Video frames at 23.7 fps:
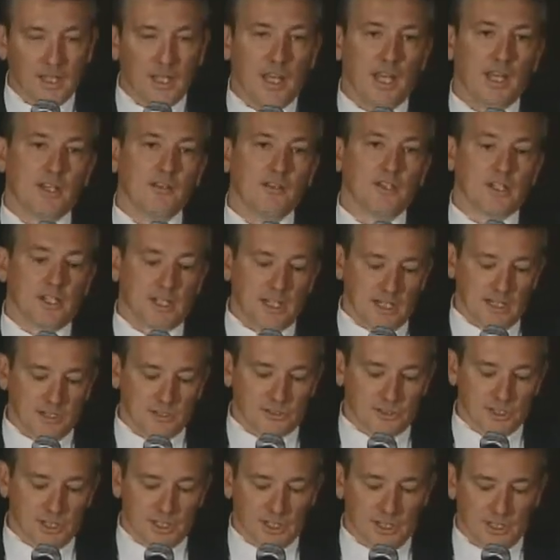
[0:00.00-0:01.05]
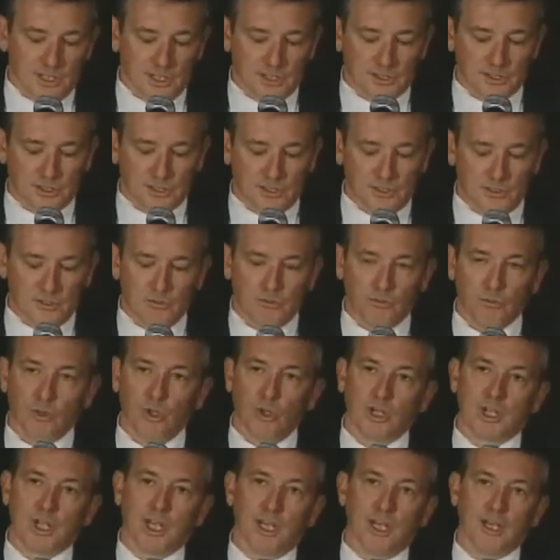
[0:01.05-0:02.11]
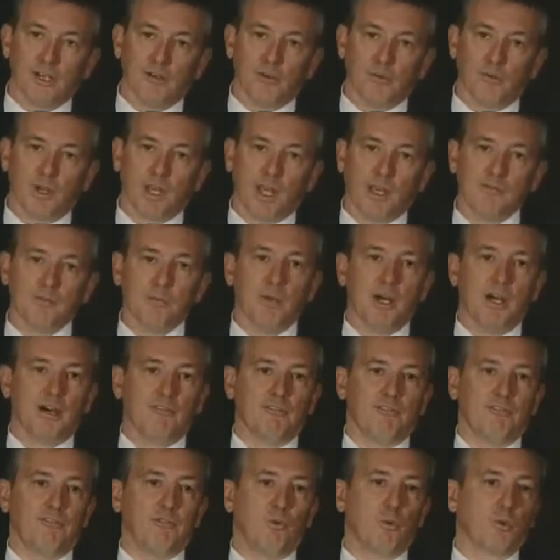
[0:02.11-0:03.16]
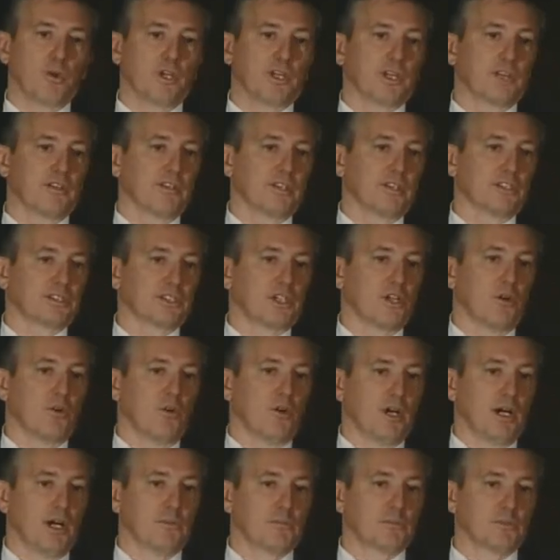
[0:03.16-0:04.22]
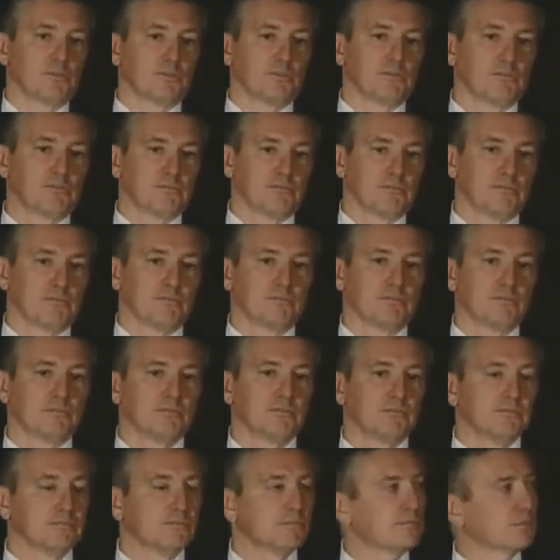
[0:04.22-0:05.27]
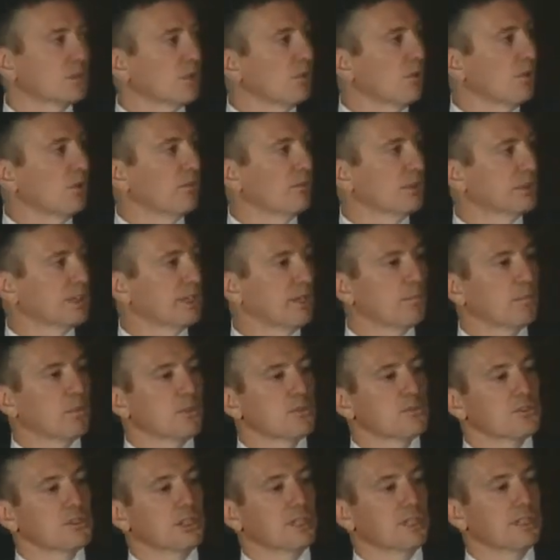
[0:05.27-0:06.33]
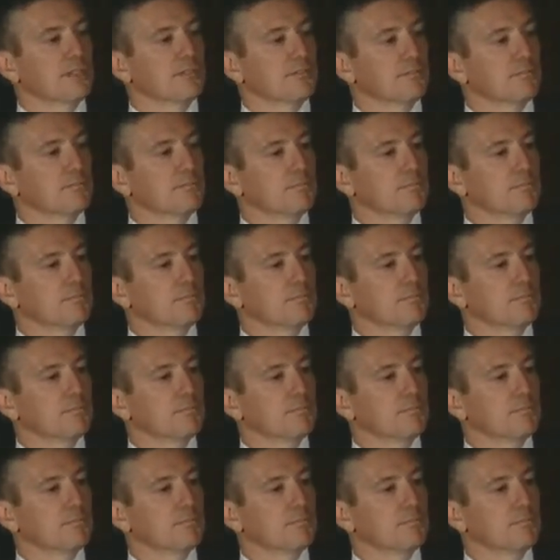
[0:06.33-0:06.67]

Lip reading: And you can kind of see that as you look at it, we have about 40 of these co-ops, so a little over 10%.